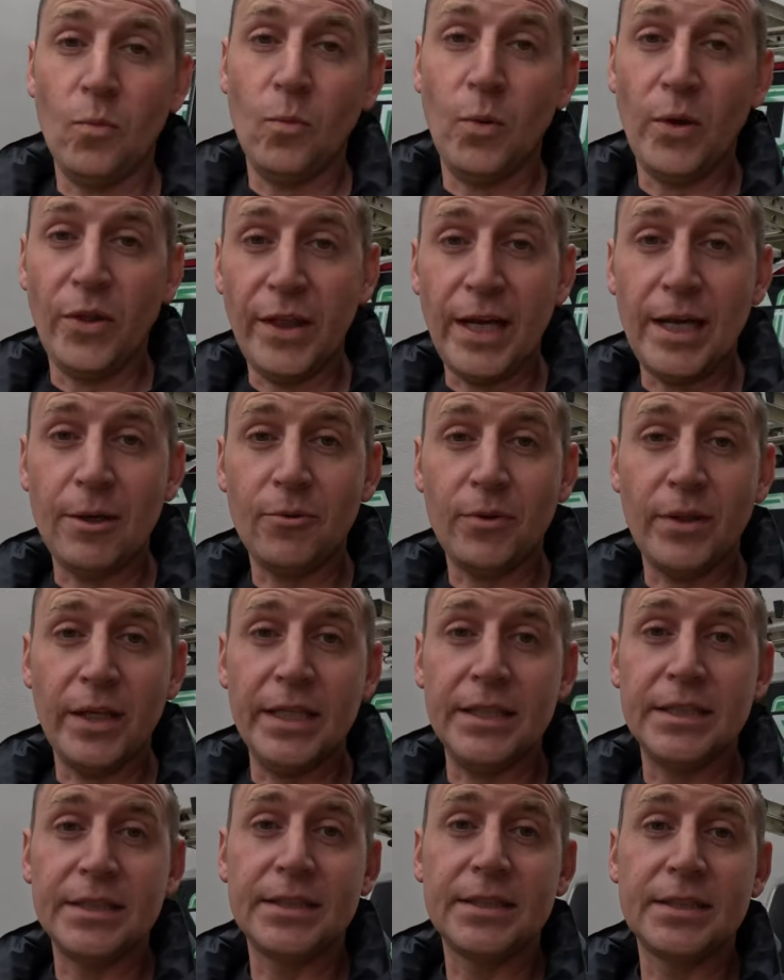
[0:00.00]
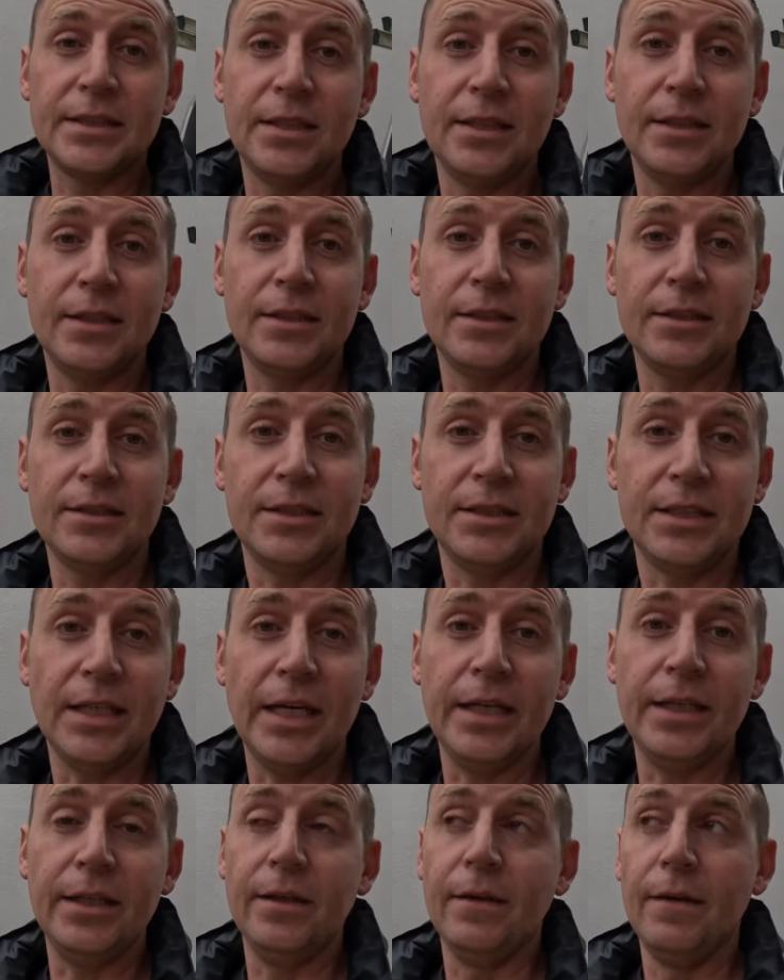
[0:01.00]
without this
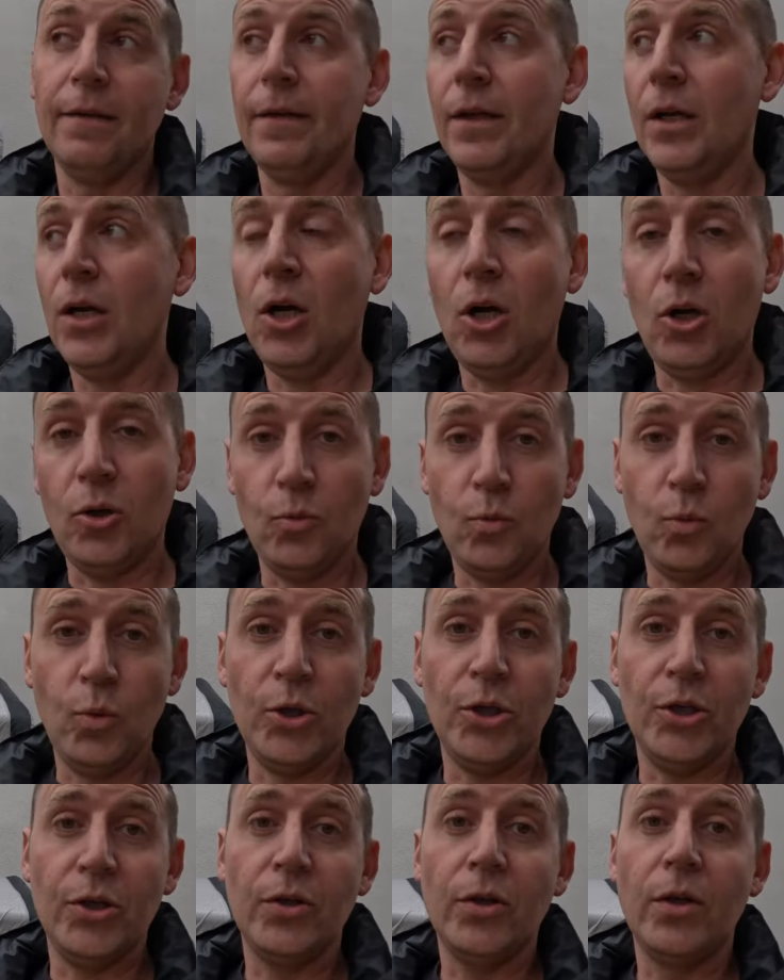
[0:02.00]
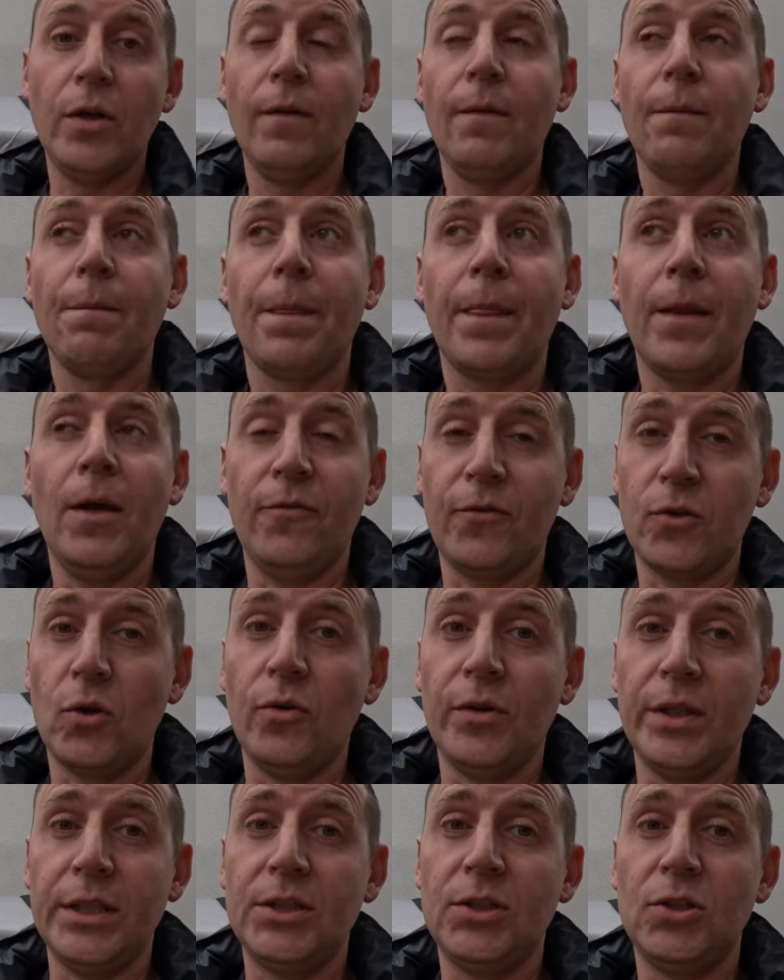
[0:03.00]
today, I wouldn't have
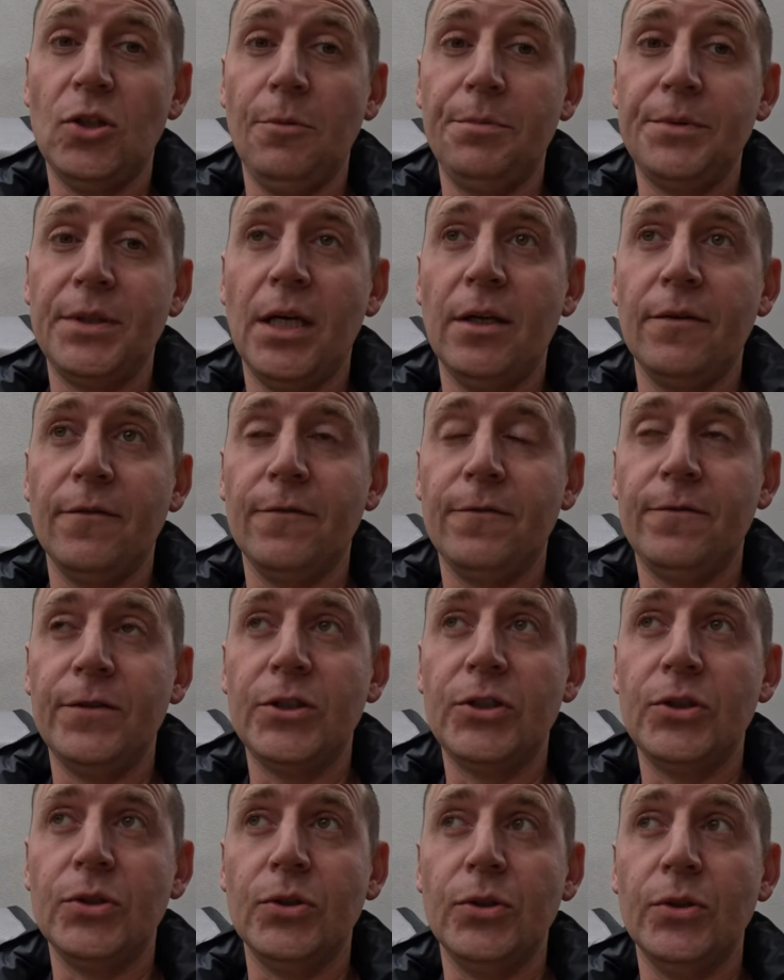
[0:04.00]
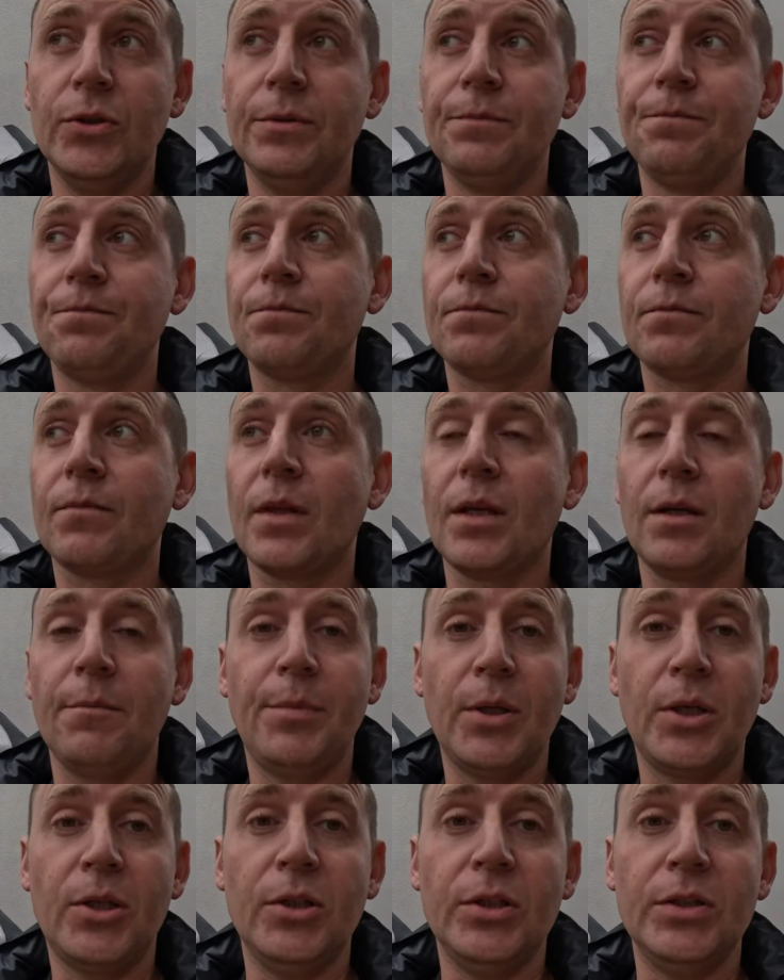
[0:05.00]
got this job done for sure,
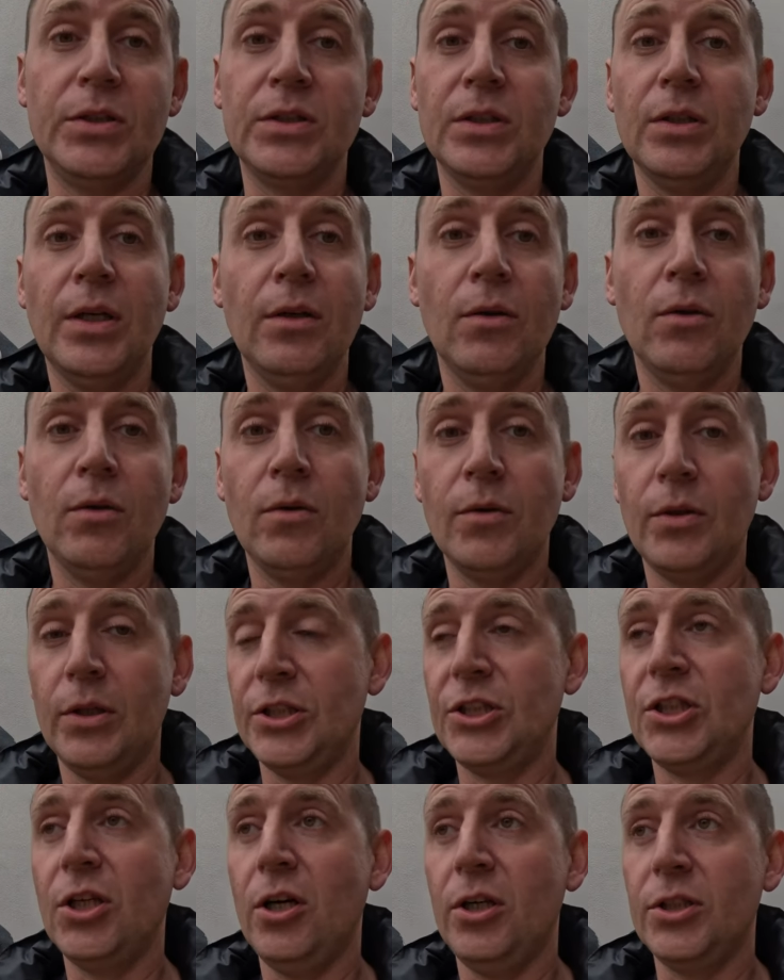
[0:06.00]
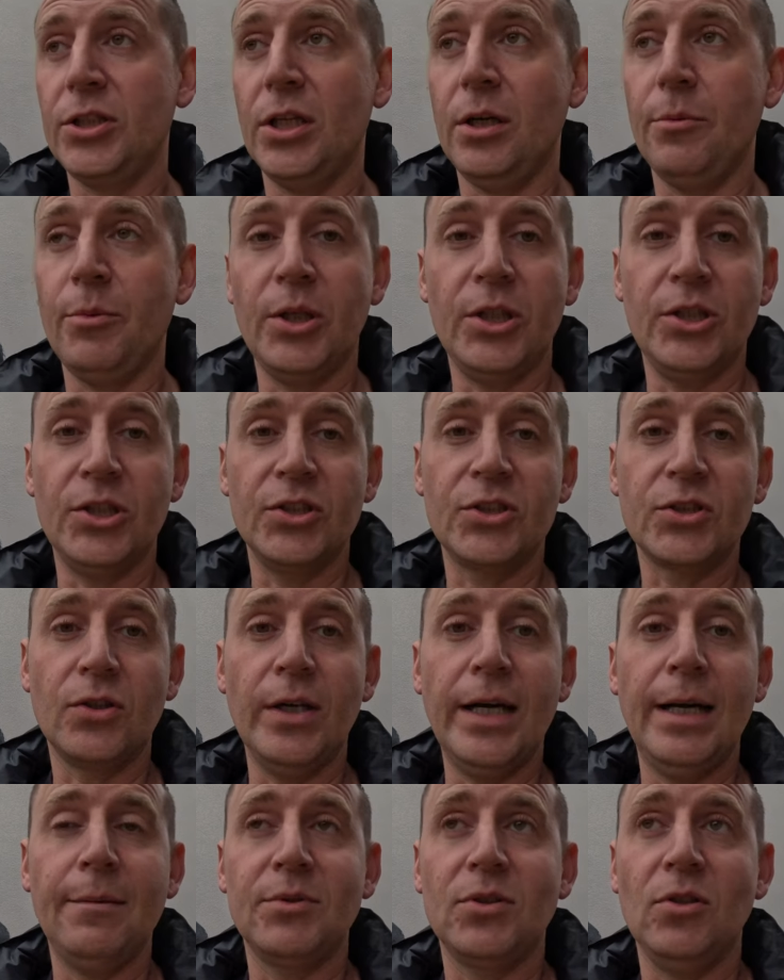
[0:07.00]
because the charger would have just
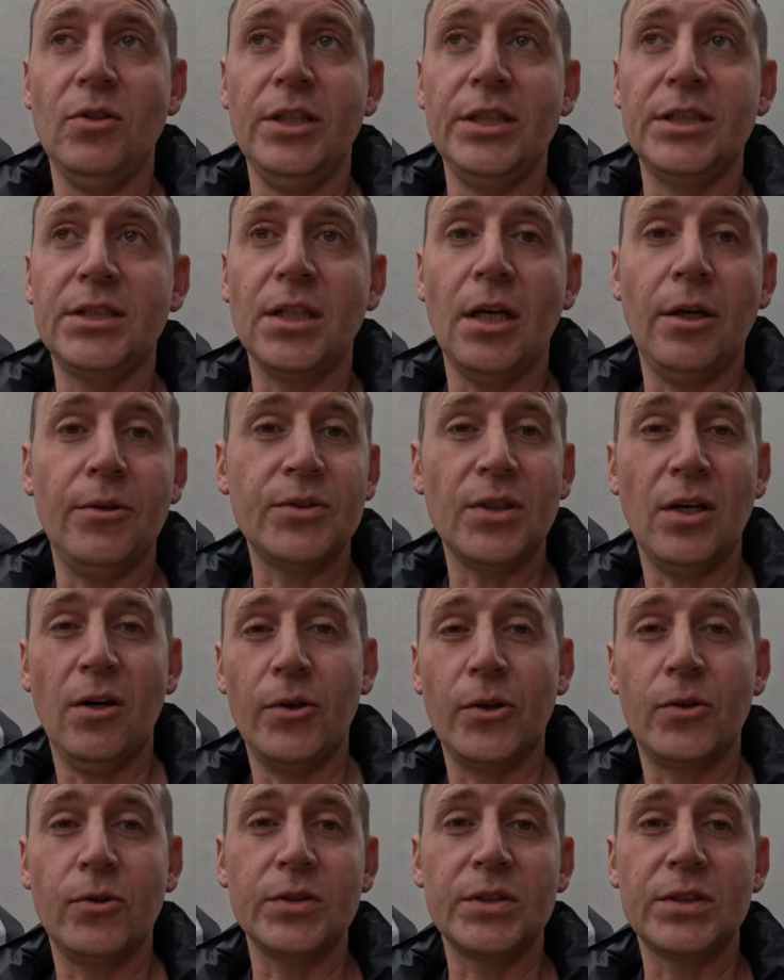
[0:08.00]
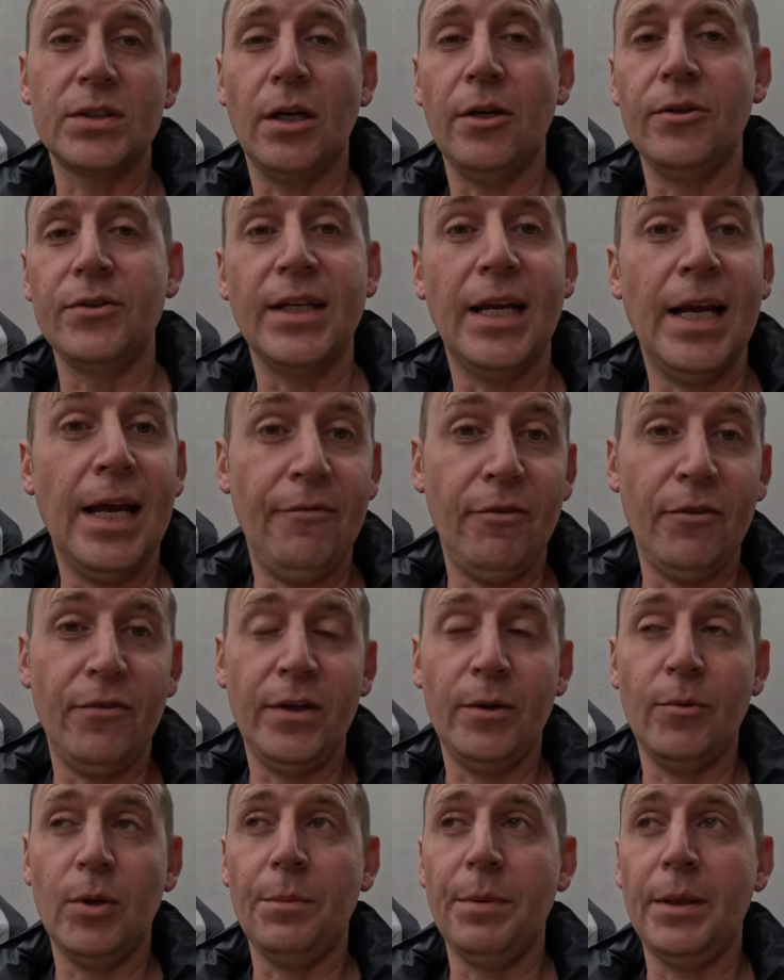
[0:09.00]
got absolutely soaked. I'd have got soaked.
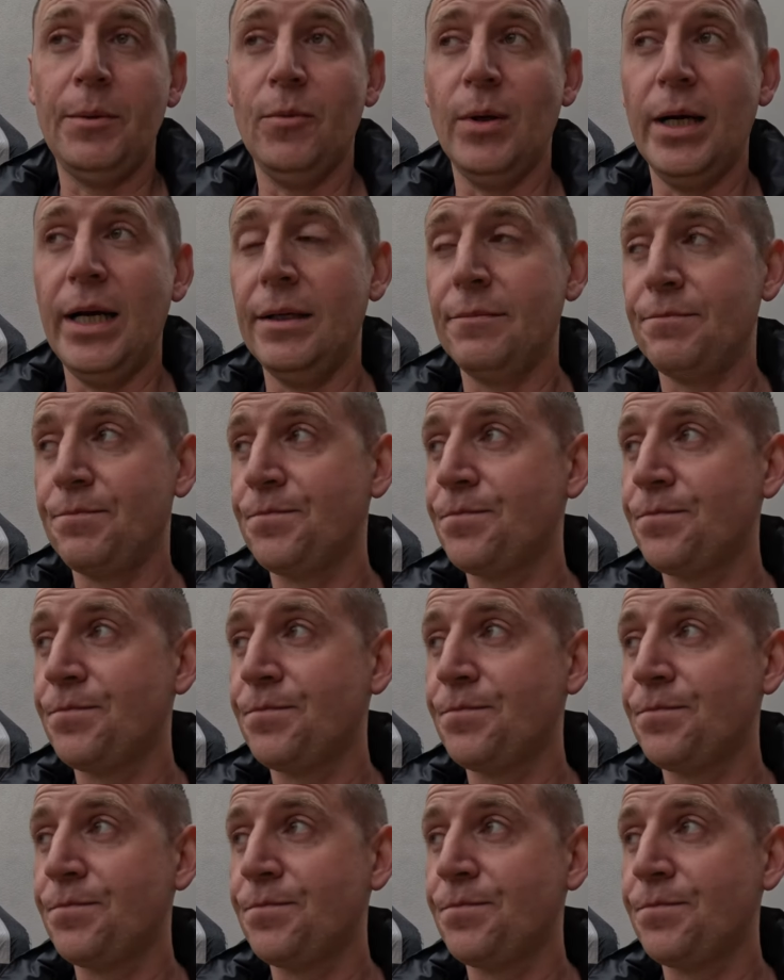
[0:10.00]
Everything would have been wet.